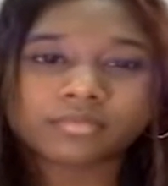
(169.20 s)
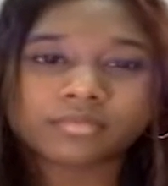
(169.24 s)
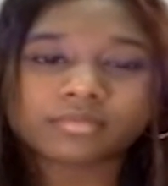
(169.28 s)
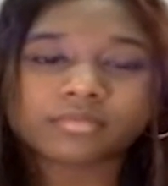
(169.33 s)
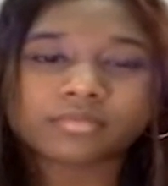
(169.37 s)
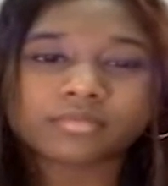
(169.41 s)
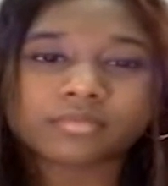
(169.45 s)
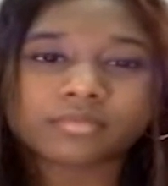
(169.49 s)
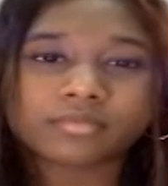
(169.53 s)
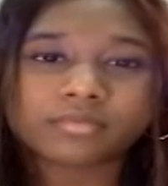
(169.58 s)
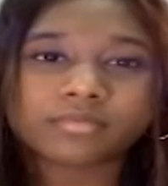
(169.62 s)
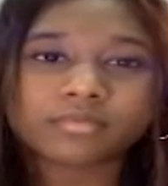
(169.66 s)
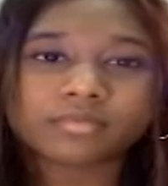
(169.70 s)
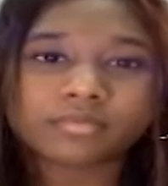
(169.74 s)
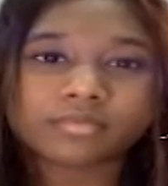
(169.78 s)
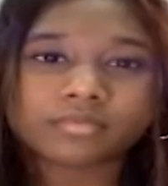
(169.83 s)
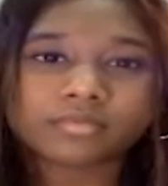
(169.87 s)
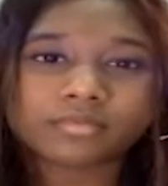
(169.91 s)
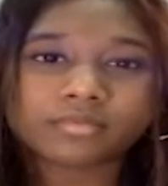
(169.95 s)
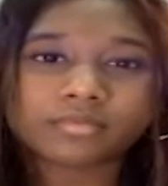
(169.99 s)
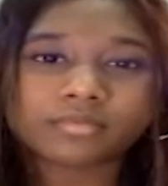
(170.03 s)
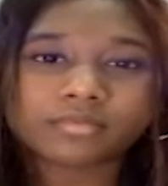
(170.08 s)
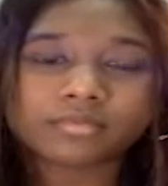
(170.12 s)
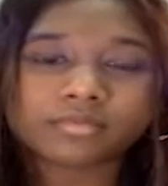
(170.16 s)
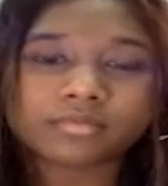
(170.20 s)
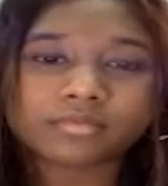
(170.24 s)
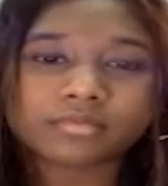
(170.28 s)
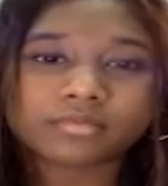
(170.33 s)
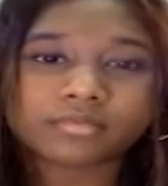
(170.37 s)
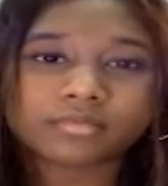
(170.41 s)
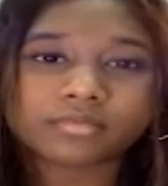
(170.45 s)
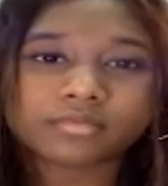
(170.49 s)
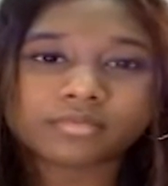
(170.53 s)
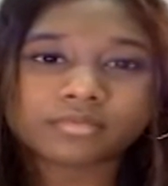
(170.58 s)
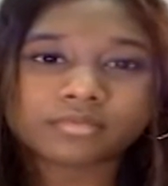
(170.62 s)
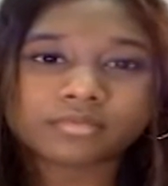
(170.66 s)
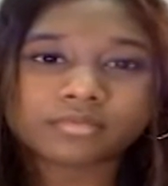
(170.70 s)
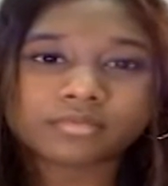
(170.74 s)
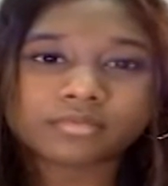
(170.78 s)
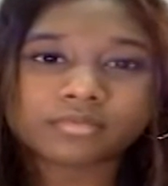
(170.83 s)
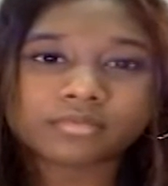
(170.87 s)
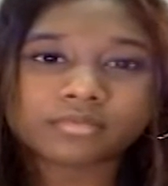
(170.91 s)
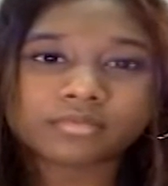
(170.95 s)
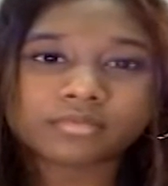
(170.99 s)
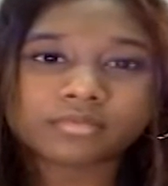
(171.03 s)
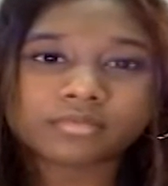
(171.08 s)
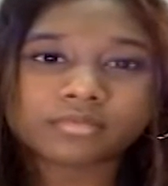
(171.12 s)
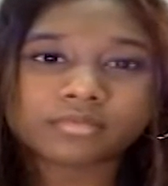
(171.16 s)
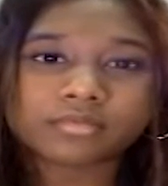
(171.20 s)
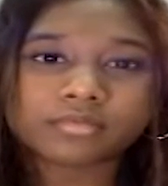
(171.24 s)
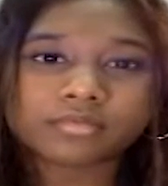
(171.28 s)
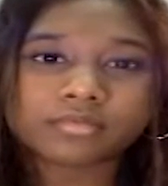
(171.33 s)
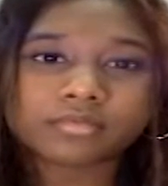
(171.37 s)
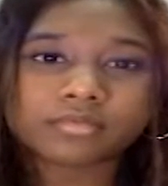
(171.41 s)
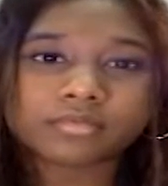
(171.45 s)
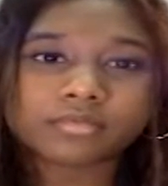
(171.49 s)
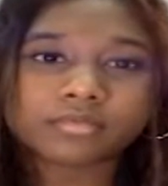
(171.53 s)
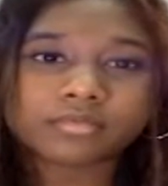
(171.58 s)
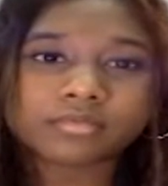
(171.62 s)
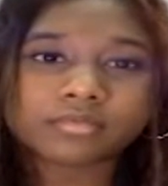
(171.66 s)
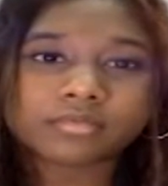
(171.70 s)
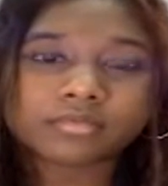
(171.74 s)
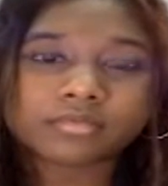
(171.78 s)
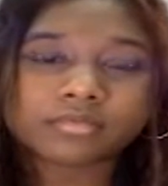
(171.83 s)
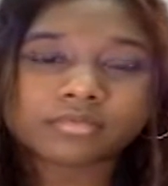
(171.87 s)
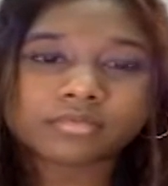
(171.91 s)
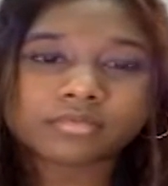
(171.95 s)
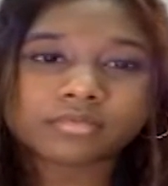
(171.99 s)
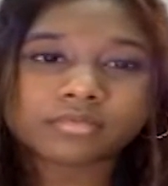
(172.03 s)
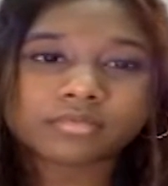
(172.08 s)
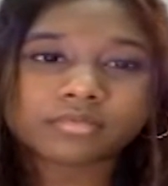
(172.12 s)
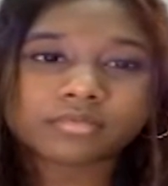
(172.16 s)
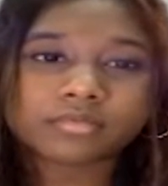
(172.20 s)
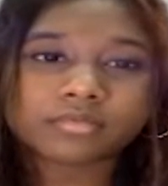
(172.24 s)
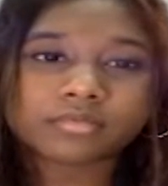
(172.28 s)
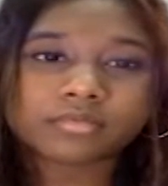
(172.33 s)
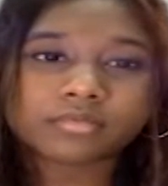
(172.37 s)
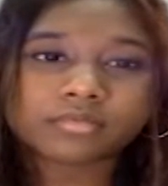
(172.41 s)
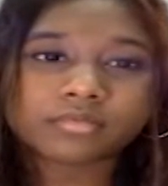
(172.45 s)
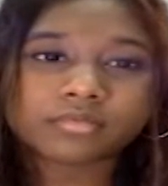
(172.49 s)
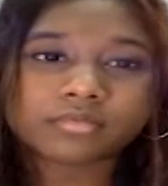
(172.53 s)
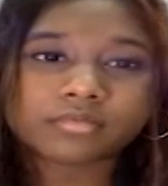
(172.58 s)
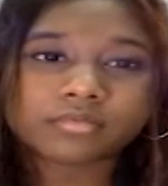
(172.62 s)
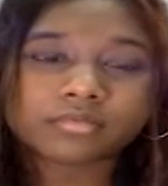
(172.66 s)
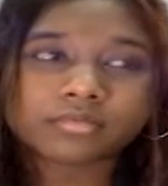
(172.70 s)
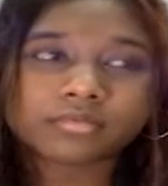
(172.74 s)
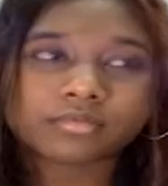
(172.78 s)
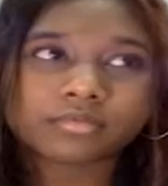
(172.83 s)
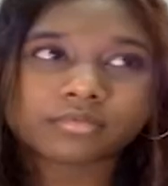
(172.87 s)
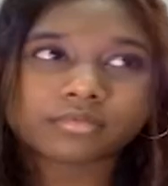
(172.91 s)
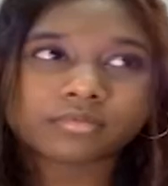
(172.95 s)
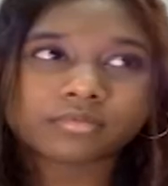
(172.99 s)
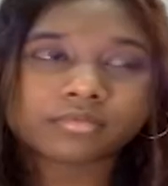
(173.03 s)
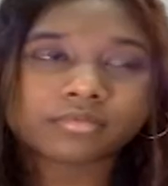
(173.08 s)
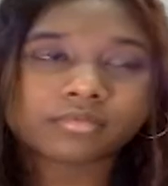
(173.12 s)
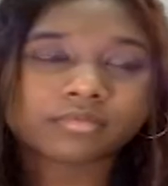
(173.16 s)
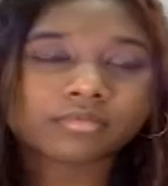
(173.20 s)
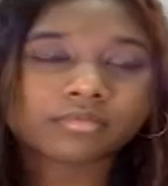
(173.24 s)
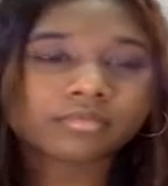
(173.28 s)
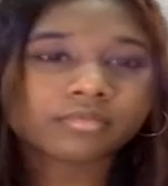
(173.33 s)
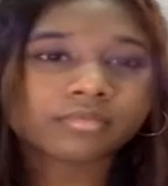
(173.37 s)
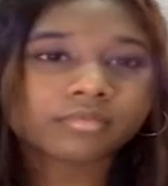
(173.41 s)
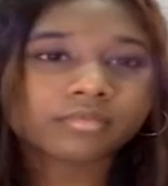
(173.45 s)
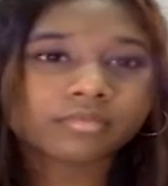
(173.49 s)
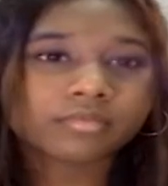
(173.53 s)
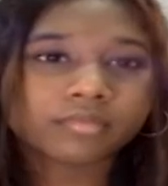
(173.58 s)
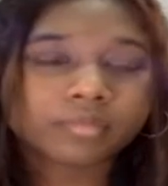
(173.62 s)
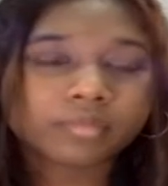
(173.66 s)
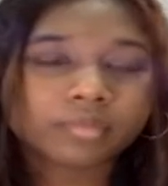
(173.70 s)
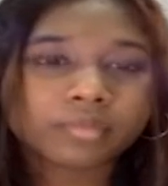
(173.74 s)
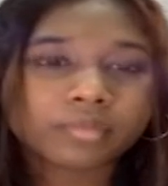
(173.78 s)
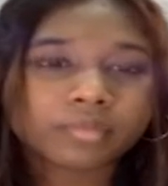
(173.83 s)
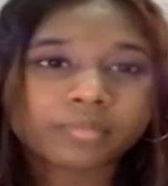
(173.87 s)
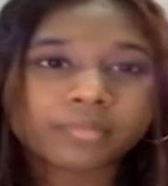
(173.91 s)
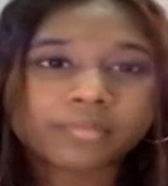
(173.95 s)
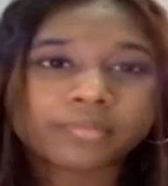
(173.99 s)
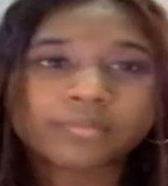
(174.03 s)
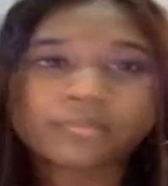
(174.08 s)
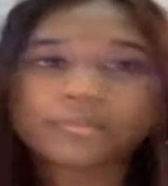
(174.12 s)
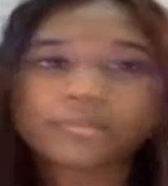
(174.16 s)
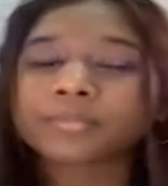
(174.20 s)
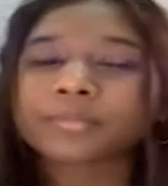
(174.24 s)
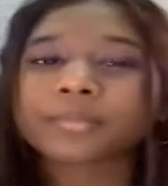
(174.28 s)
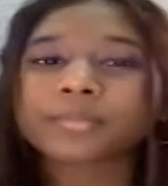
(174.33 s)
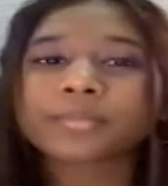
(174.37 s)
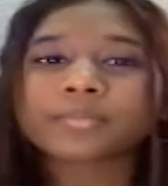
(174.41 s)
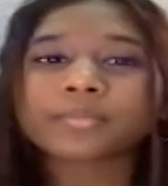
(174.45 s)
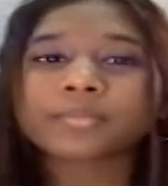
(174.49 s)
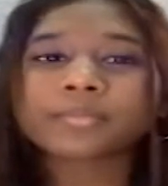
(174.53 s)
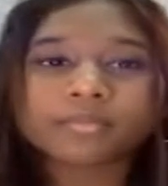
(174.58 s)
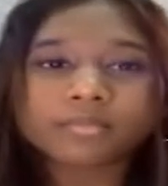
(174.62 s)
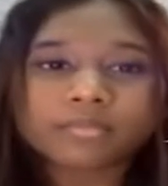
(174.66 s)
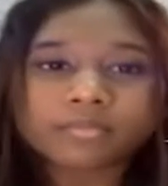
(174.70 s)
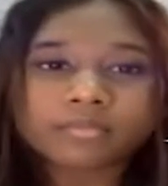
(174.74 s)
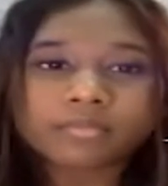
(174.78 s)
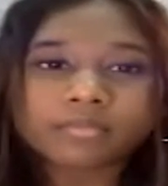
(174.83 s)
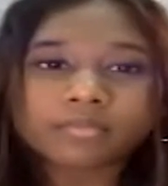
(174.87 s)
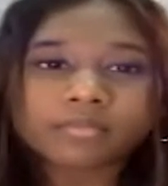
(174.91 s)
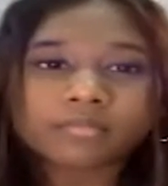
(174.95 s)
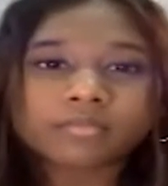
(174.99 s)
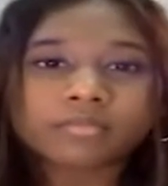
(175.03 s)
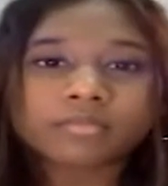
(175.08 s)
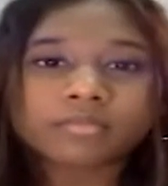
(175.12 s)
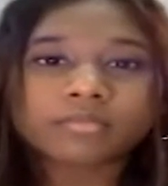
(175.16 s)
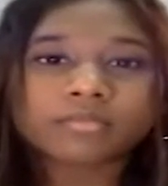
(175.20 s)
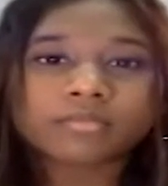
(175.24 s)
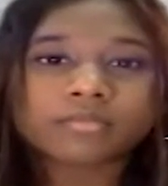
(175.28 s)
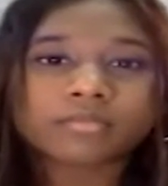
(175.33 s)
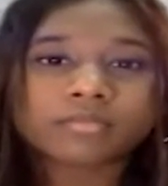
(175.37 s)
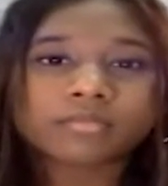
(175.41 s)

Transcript: [no speech]